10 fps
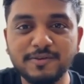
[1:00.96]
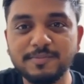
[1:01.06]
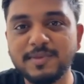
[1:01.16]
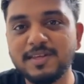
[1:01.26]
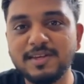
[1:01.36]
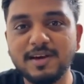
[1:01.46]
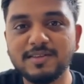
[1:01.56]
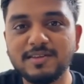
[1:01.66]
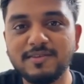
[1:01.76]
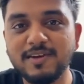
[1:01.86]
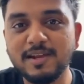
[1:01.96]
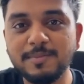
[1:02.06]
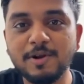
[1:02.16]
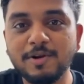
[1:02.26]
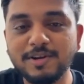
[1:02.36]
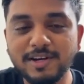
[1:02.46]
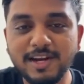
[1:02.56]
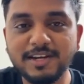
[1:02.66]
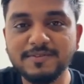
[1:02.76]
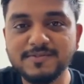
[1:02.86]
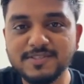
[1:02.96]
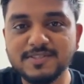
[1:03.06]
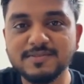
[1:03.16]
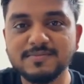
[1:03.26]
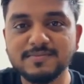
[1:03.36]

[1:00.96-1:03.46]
from the other available alternatives?